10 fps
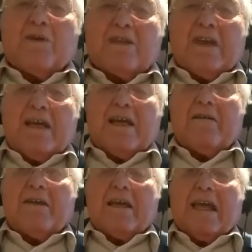had the
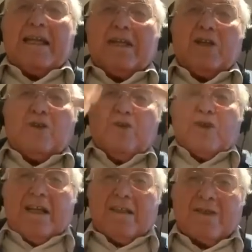2 stills,
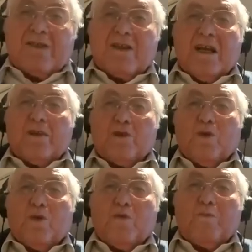2
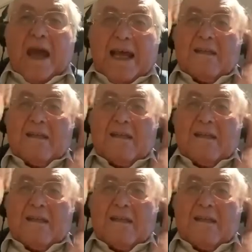barrels,